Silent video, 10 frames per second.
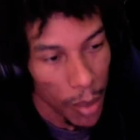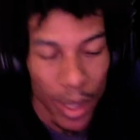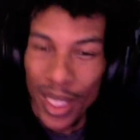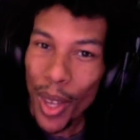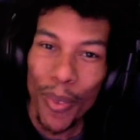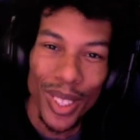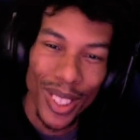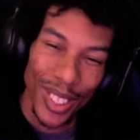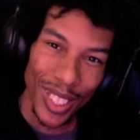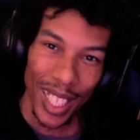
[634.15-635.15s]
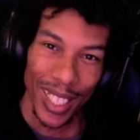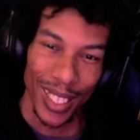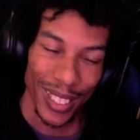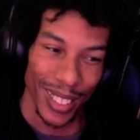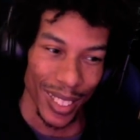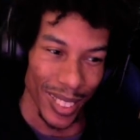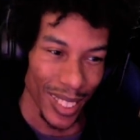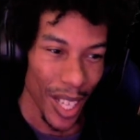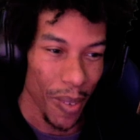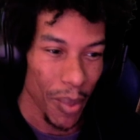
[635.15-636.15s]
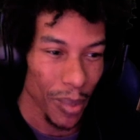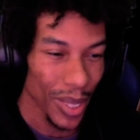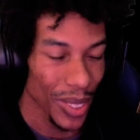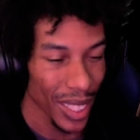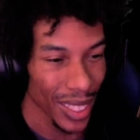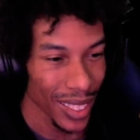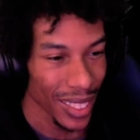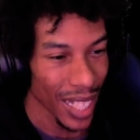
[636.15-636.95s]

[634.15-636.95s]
But so was the jailer. Do y'all remember the jailer?